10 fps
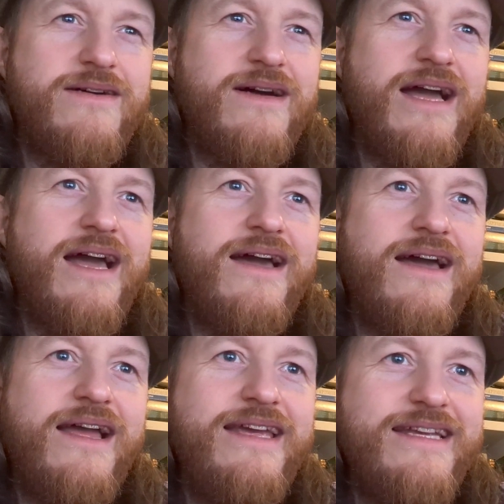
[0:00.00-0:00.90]
are
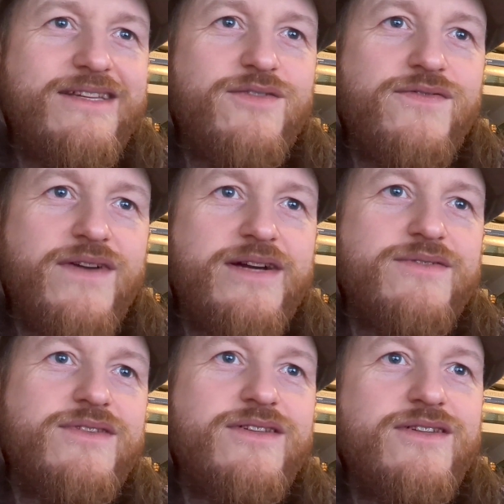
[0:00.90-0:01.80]

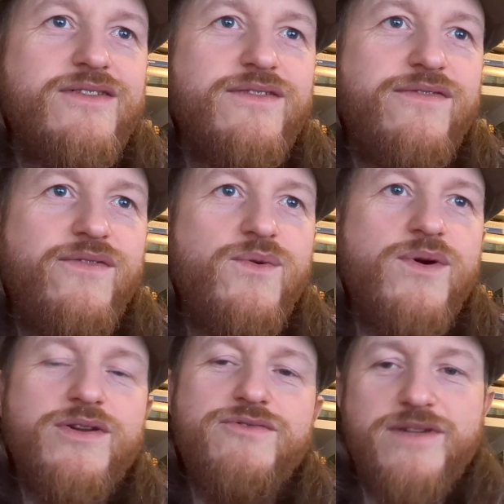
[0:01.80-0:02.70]

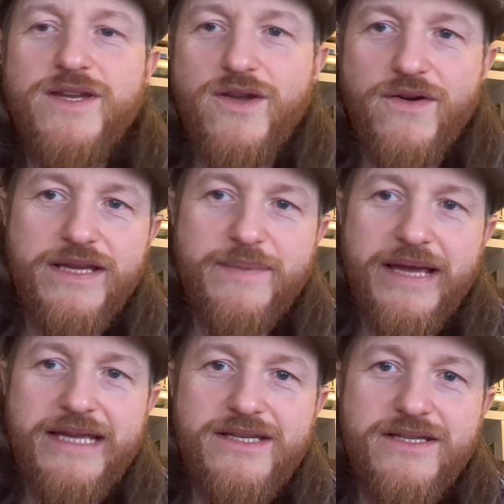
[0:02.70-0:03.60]
8,409
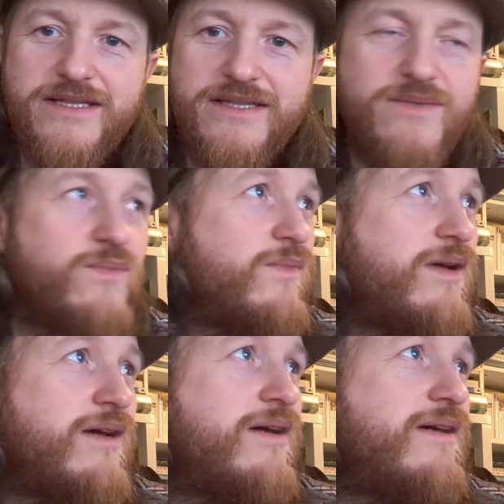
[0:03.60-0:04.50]
pages,
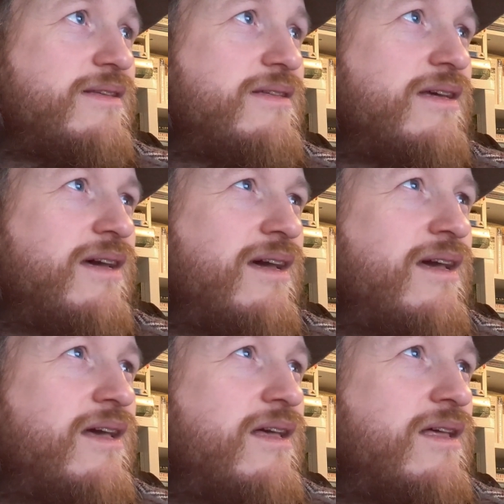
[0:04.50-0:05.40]
and
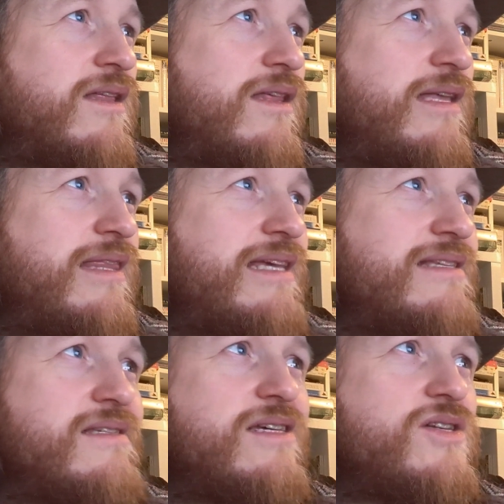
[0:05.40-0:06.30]
in these
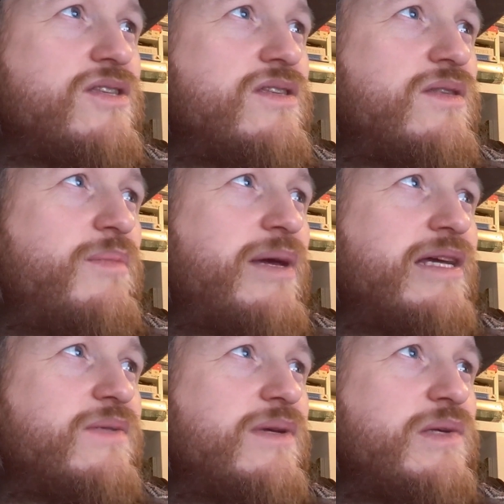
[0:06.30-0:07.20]
editions, the
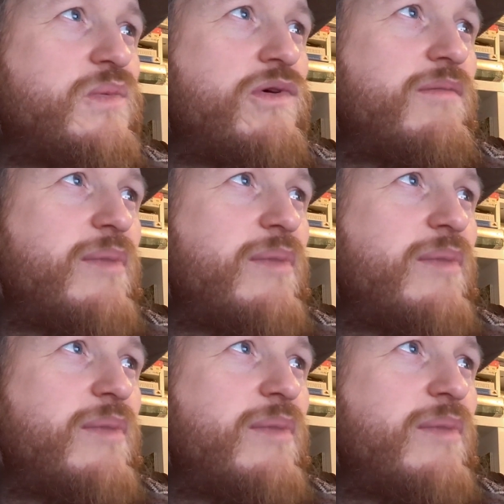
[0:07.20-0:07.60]
biggest one is War and